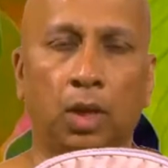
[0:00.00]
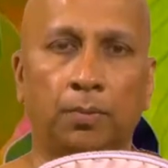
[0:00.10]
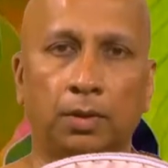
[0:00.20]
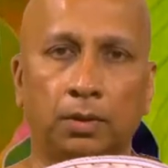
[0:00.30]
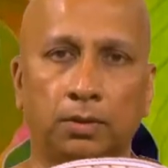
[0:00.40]

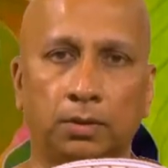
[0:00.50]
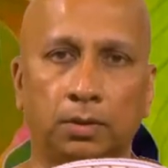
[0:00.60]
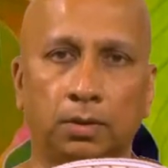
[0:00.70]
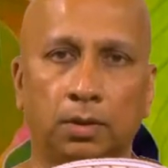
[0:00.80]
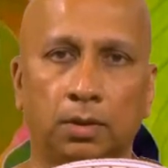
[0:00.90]
happiness.
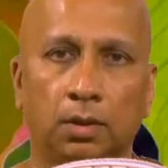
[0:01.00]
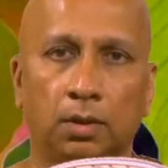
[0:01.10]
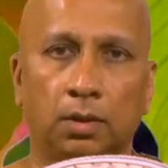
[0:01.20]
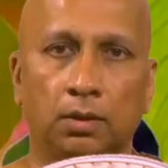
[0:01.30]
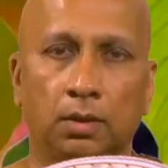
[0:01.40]

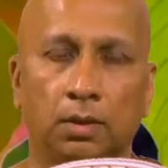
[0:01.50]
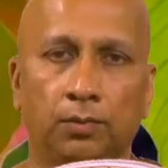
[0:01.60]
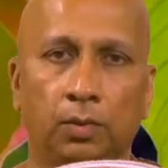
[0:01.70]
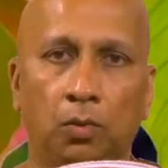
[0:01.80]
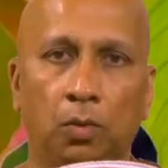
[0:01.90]
And
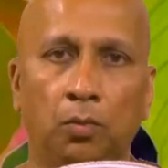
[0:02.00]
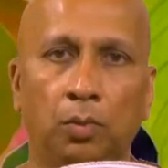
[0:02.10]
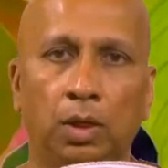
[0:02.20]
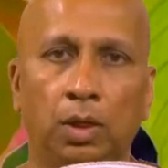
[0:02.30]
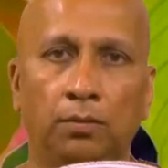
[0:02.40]
then we all
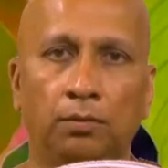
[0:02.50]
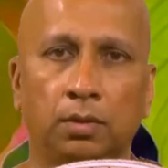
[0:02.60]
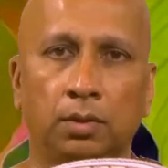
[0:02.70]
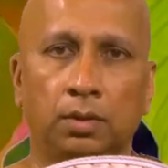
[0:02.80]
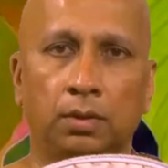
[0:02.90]
believe
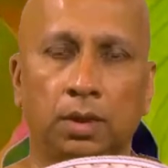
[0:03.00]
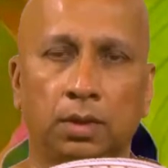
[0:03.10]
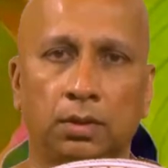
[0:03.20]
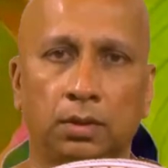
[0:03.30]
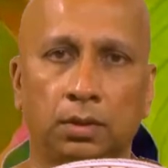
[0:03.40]

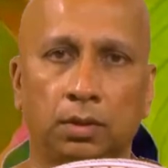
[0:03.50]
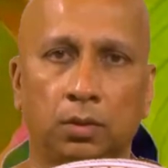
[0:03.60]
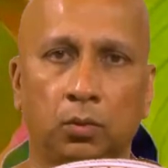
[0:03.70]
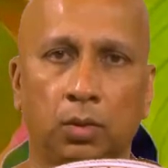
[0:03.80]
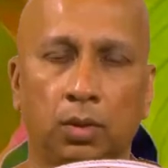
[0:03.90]
that
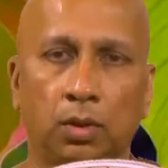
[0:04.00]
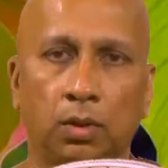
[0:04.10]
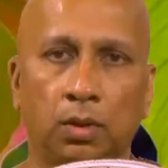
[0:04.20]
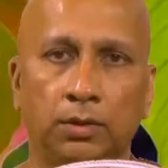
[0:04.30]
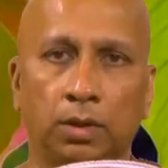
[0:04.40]
the
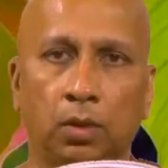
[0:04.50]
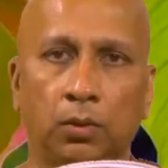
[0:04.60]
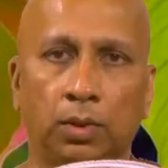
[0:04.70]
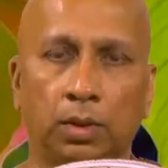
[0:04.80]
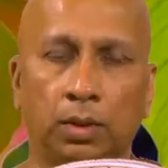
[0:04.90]
world is
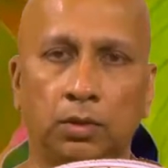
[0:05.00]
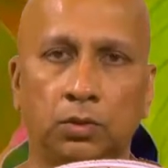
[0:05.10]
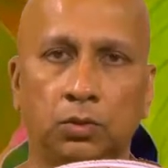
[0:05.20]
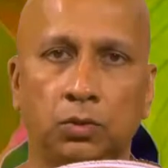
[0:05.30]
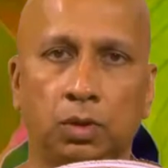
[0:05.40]
out there
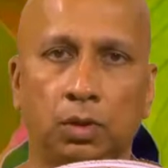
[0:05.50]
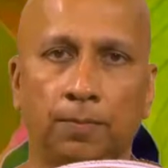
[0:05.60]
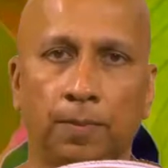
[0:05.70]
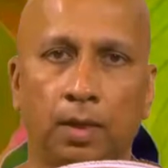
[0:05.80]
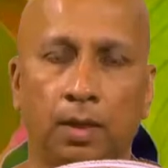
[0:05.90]
to
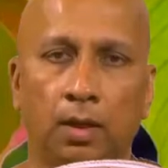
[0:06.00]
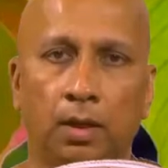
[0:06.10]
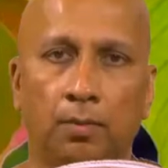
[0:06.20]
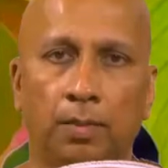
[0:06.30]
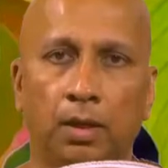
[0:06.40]

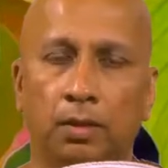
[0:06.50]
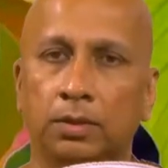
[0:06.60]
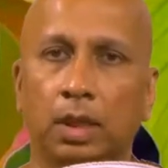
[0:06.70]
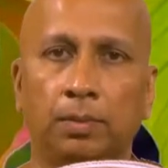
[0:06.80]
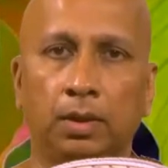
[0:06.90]
make
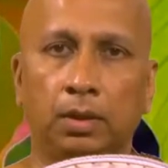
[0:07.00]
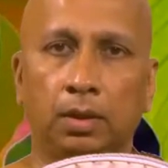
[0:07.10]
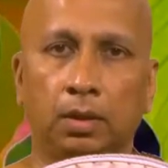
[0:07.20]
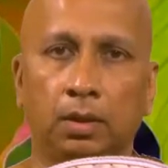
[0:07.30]
us happy.